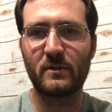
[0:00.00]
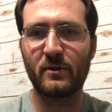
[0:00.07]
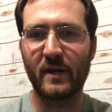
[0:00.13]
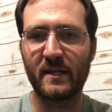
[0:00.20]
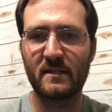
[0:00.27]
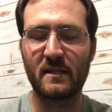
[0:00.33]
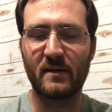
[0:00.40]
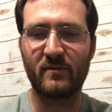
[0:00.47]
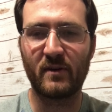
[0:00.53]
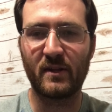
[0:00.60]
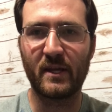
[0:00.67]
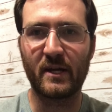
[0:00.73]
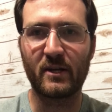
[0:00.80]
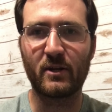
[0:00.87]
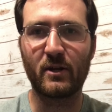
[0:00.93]
Great stuff on
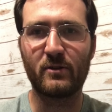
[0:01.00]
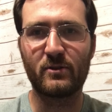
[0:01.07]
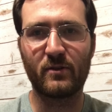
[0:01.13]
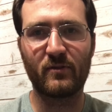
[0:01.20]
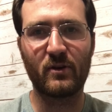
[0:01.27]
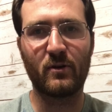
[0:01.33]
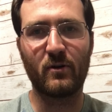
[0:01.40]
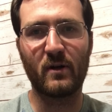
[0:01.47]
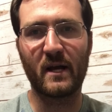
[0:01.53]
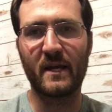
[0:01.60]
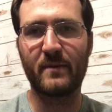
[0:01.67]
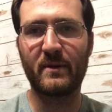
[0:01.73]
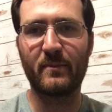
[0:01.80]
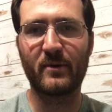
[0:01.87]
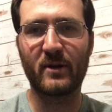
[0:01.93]
there. Goes over the whole IEP